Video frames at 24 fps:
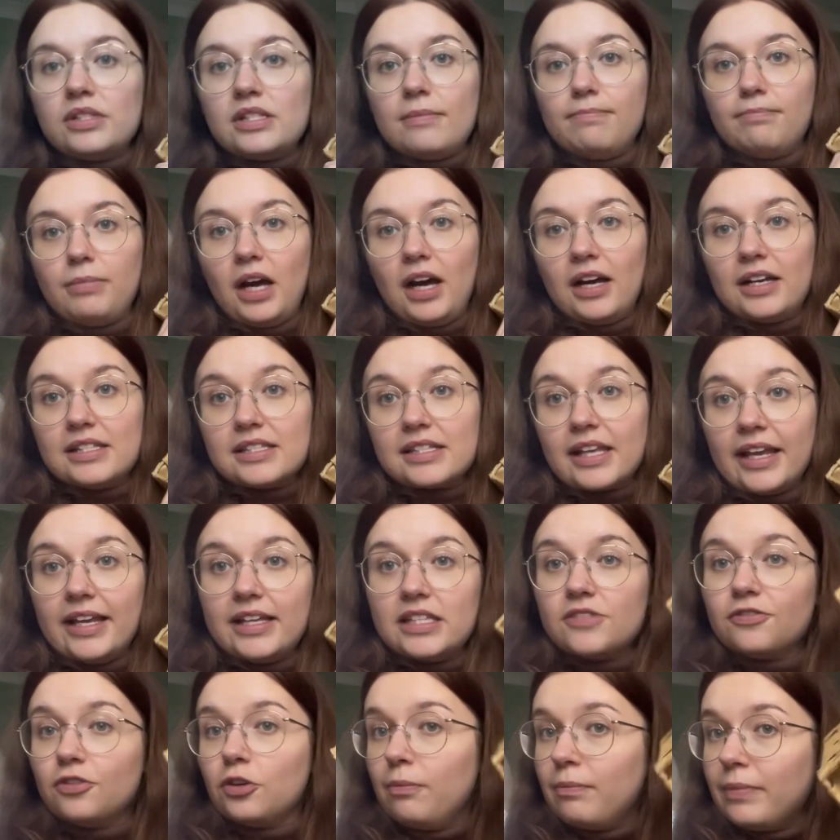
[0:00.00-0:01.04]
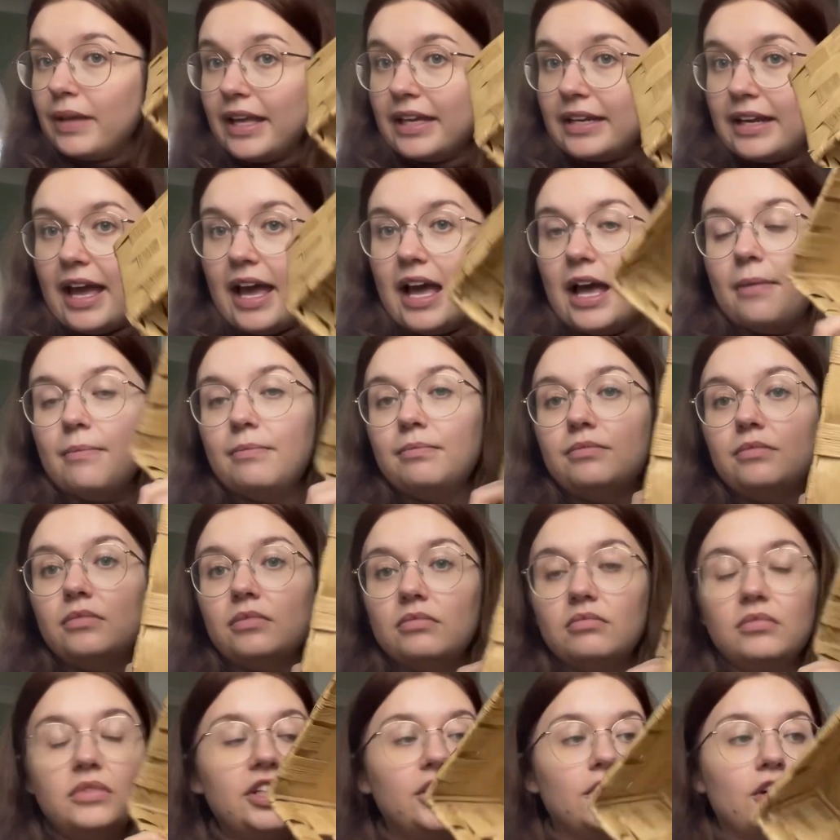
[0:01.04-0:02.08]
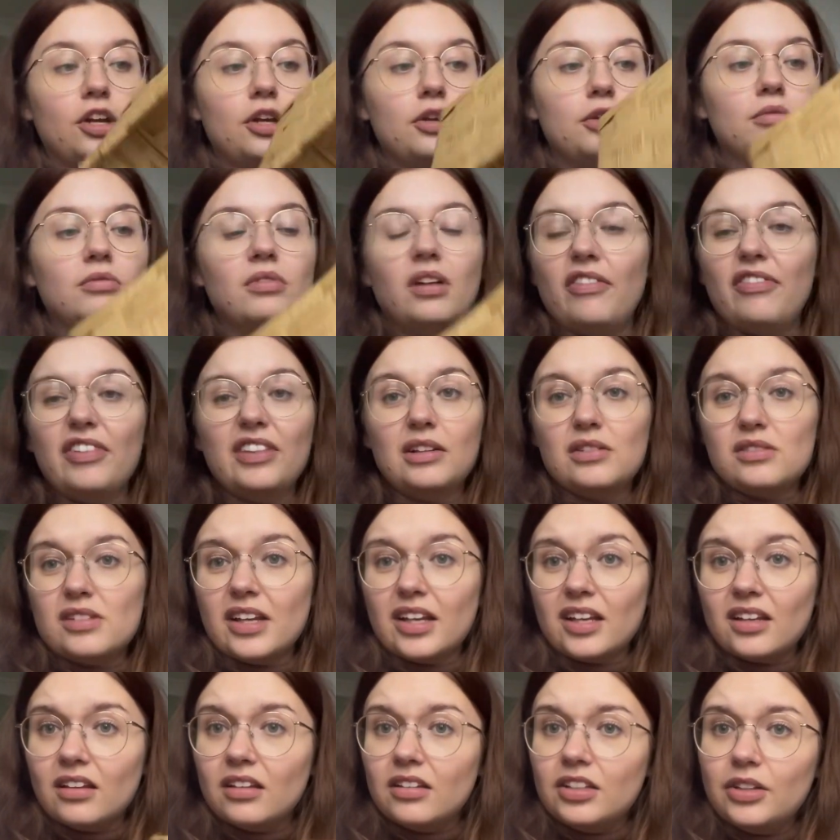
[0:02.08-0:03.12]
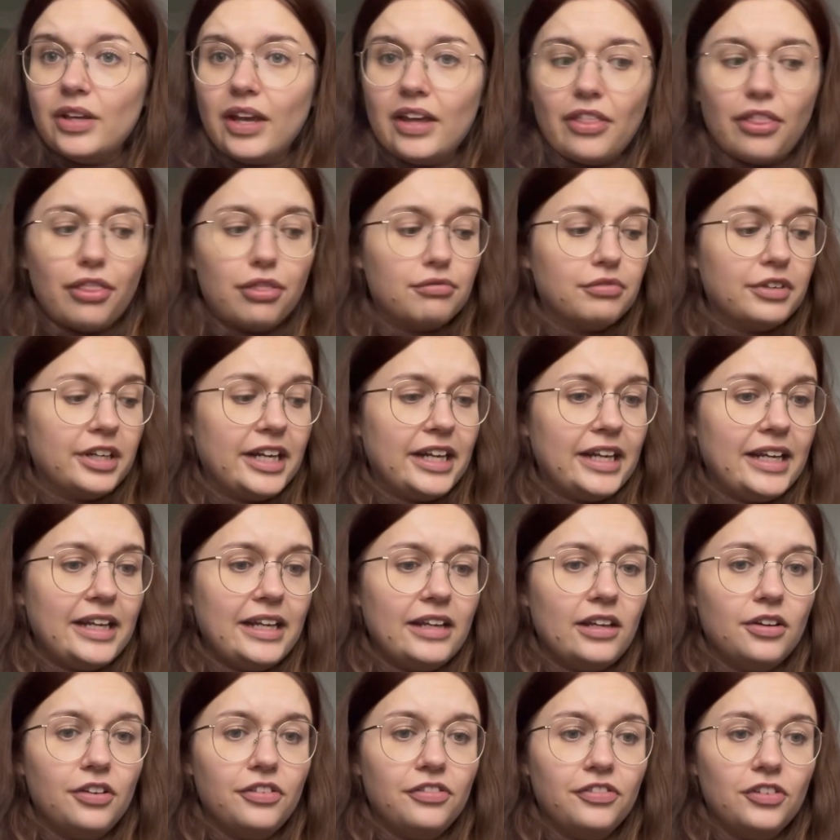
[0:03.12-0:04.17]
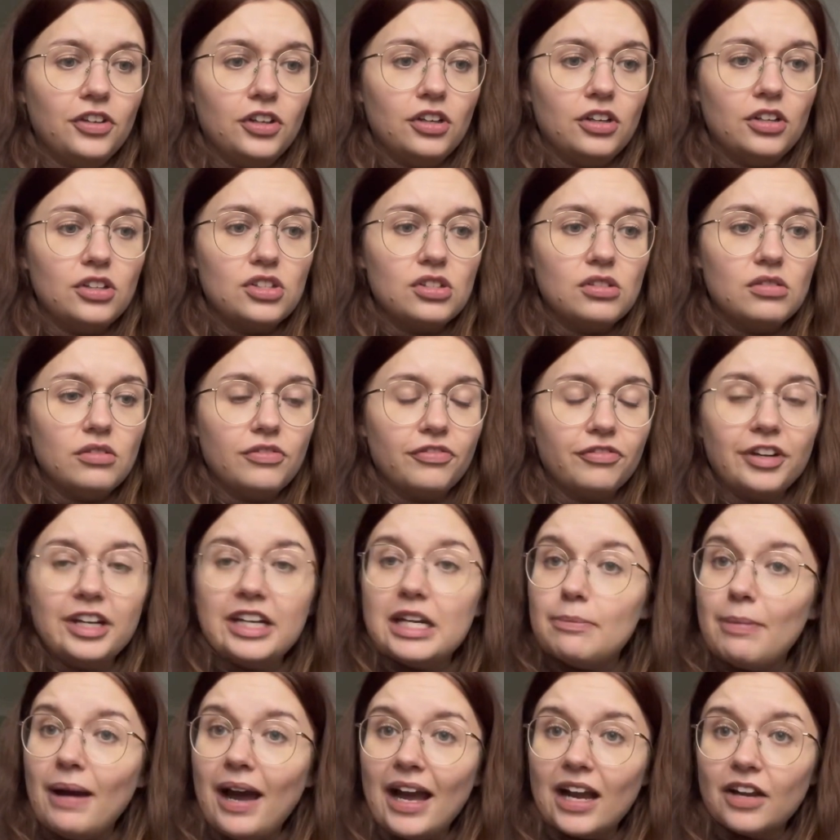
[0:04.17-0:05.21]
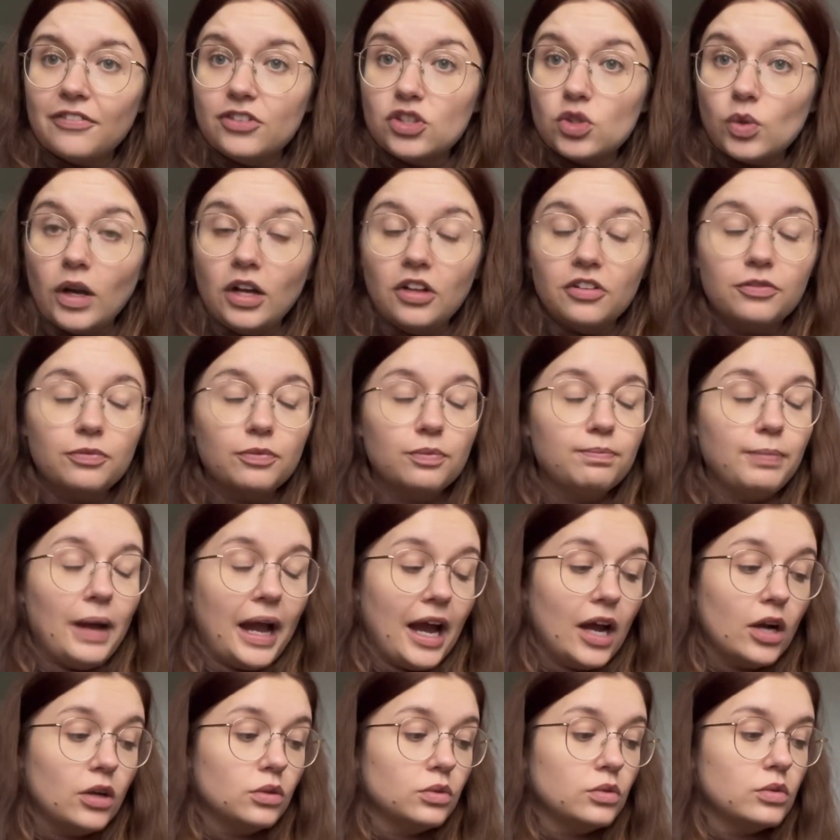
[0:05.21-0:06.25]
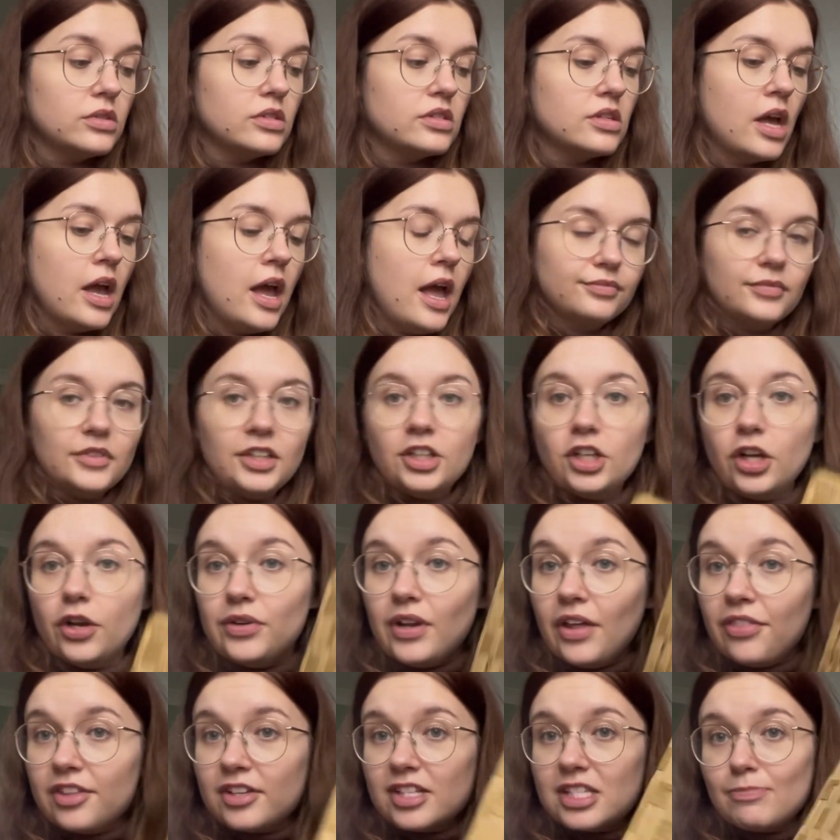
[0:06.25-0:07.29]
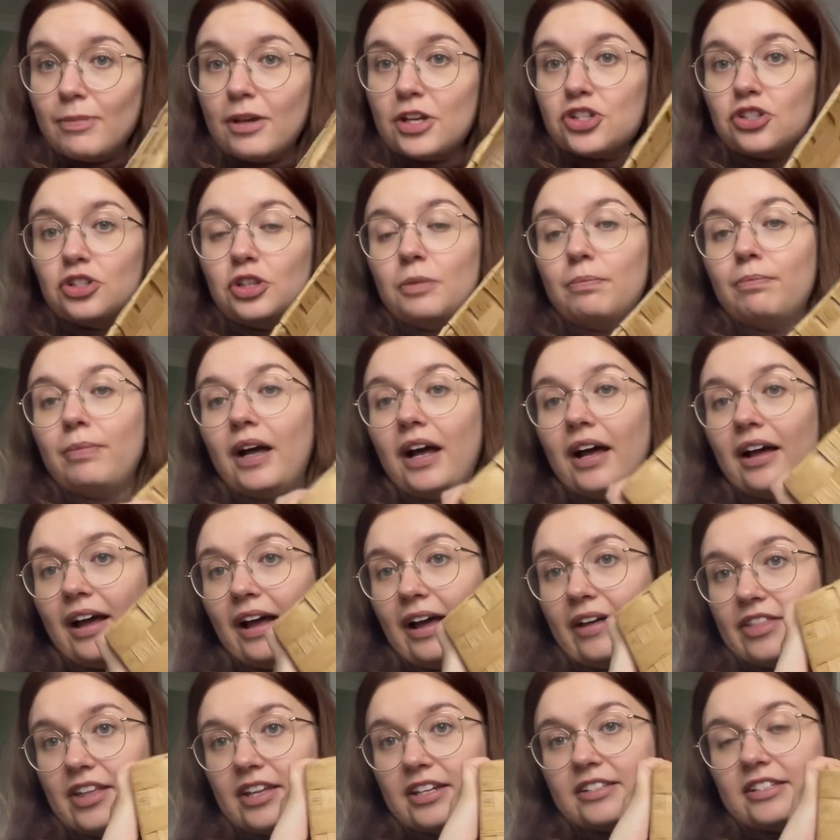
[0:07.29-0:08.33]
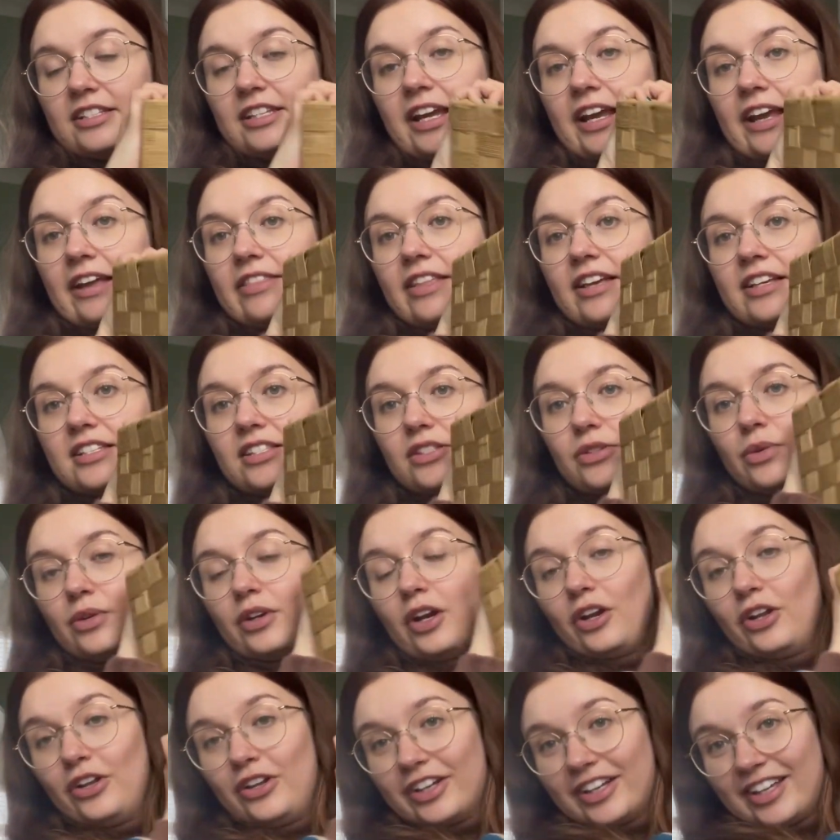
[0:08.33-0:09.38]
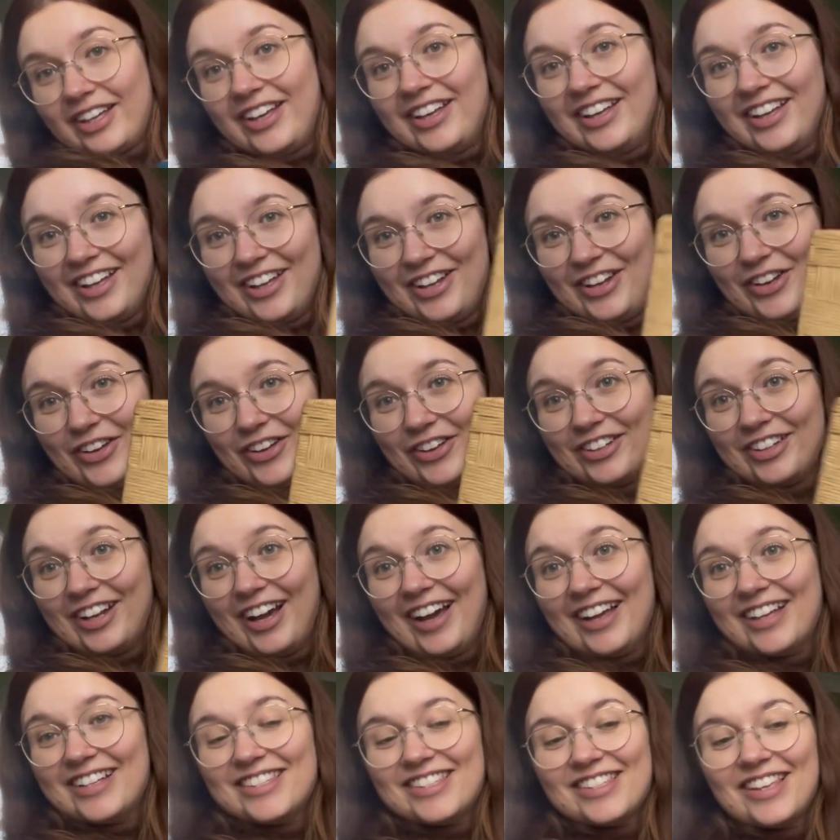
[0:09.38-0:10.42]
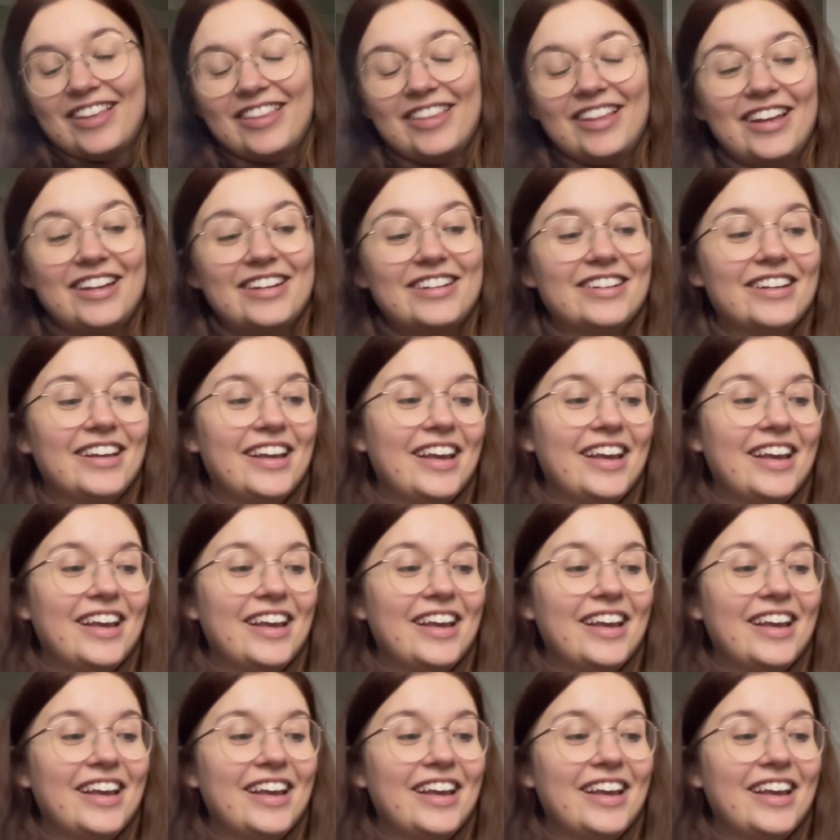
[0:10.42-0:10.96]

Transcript: some baskets from B&M, you know. I think it was like you get three in a pack for £12, you know, nothing special, but at the end of the day they're still gonna look a lot nicer than